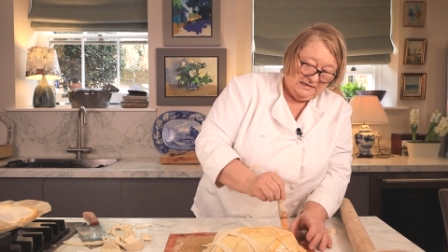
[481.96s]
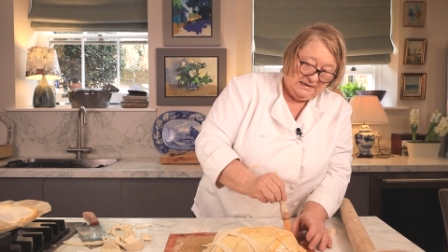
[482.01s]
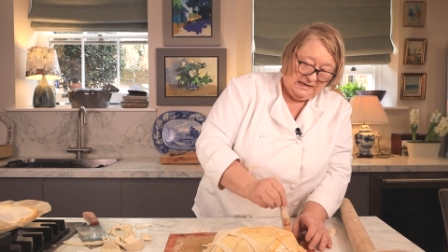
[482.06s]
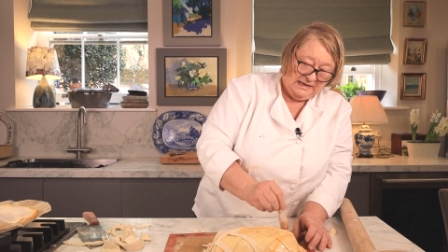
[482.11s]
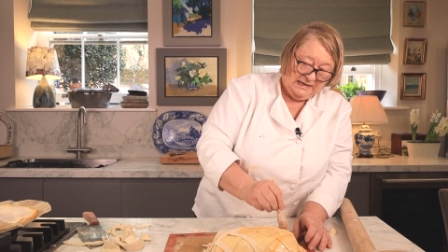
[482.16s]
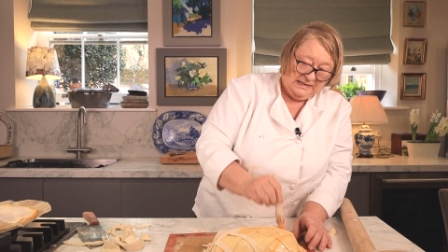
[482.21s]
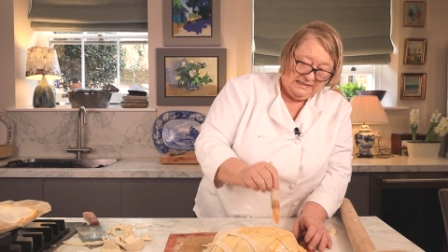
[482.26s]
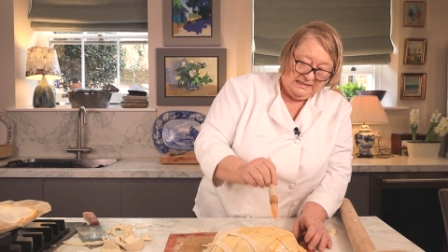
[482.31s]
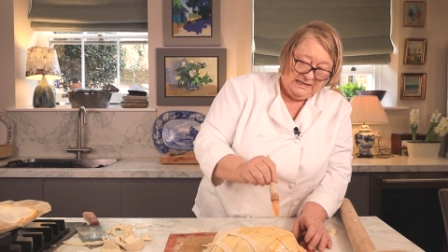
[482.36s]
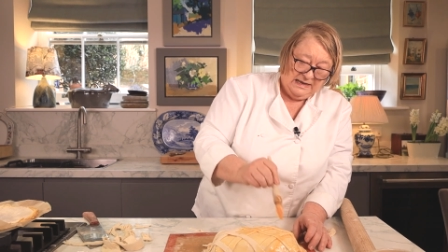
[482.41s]

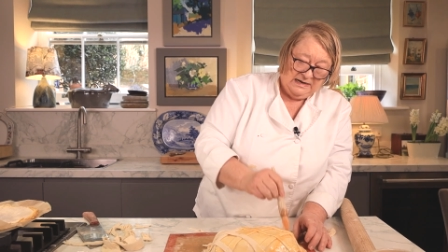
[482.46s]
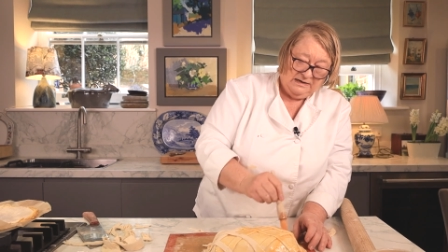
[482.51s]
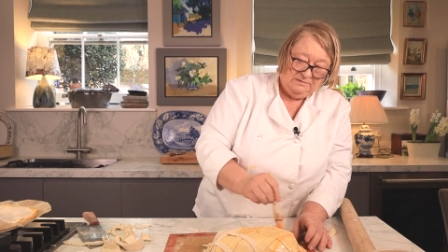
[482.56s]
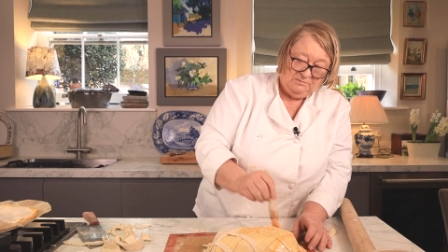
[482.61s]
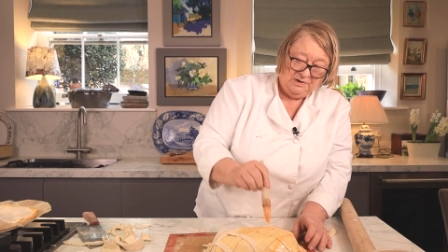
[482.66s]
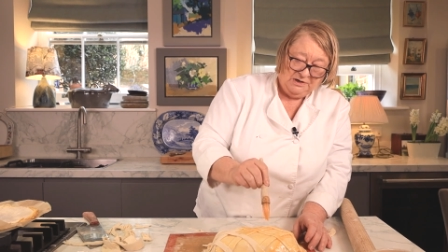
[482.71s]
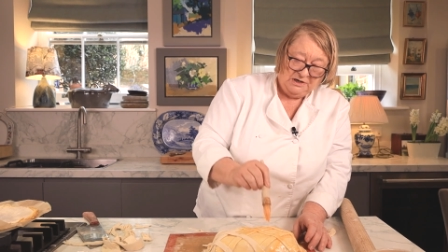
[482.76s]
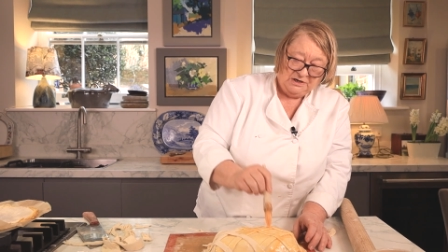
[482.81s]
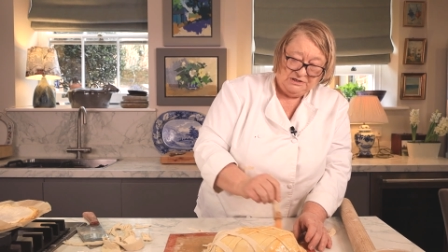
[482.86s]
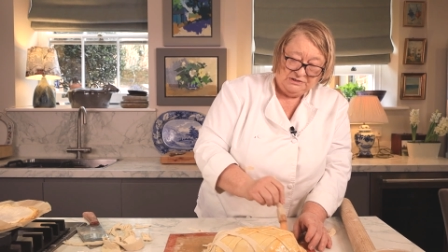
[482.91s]
and then
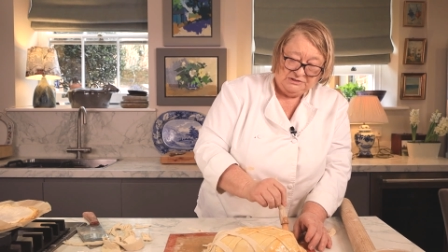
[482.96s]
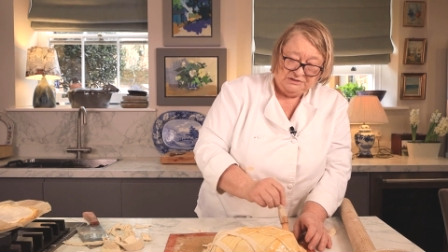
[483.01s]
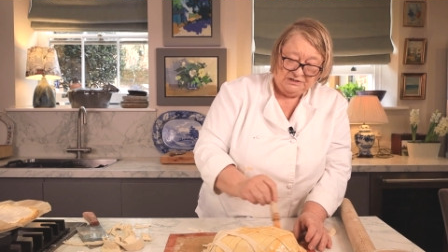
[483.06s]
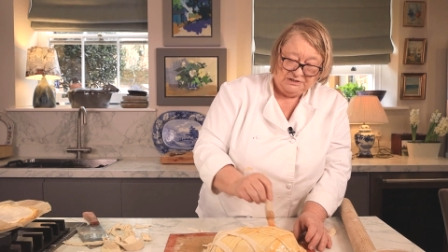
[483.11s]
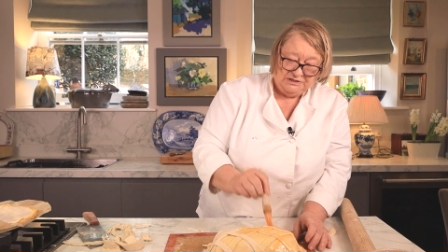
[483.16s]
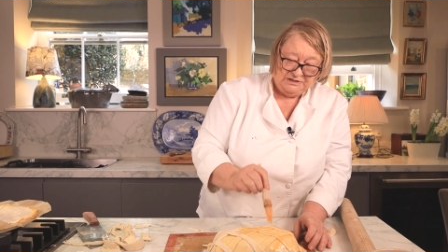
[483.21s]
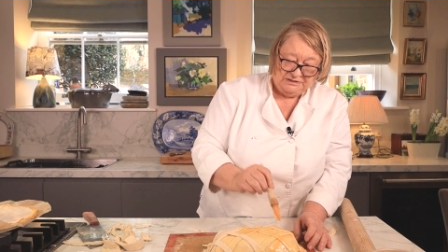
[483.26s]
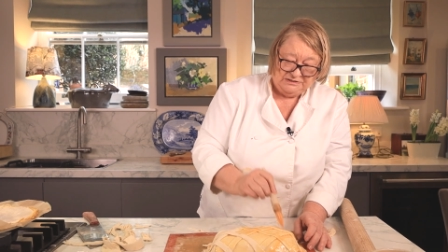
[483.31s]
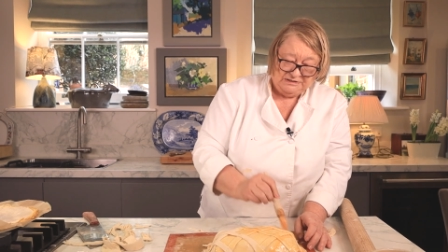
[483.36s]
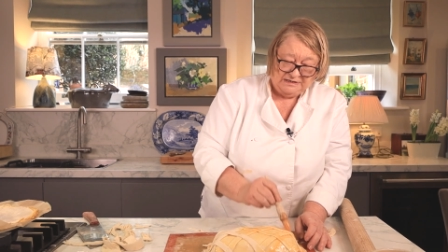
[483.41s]
we're going to
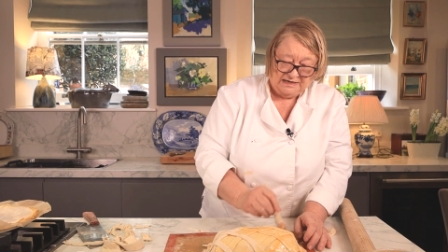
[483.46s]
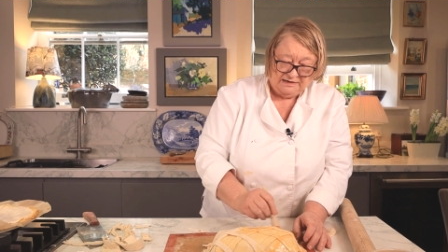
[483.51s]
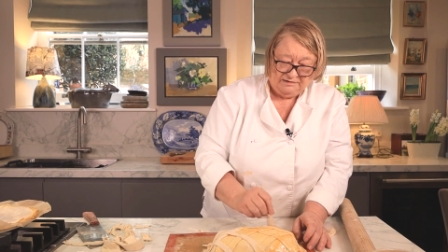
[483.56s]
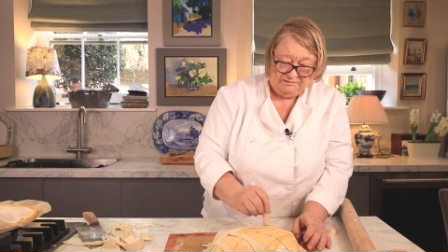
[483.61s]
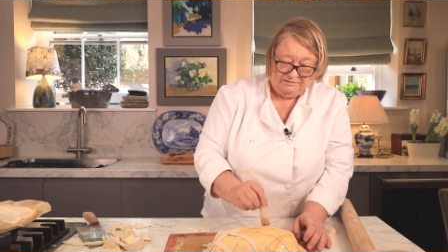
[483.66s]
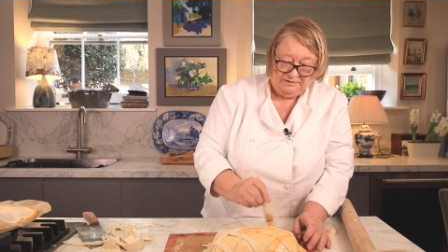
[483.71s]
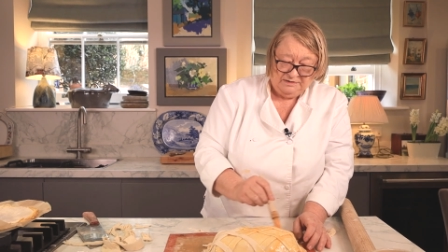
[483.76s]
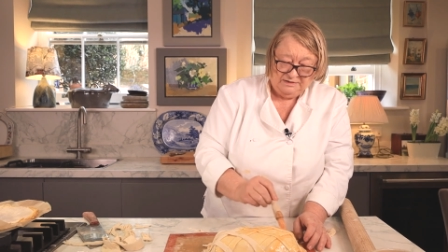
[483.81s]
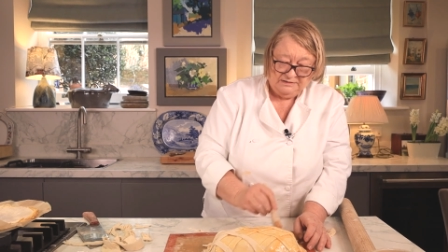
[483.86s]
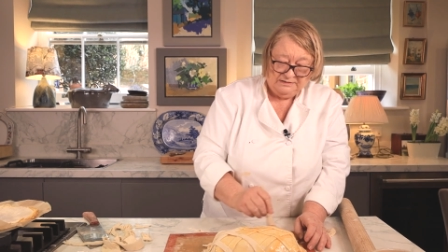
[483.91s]
turn it
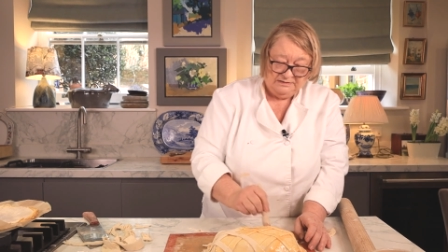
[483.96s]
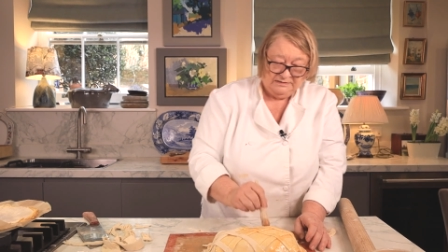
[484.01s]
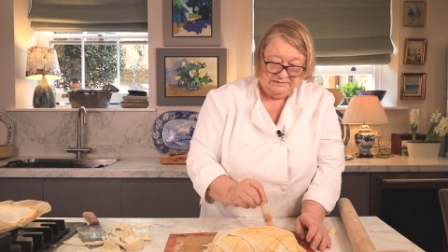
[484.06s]
down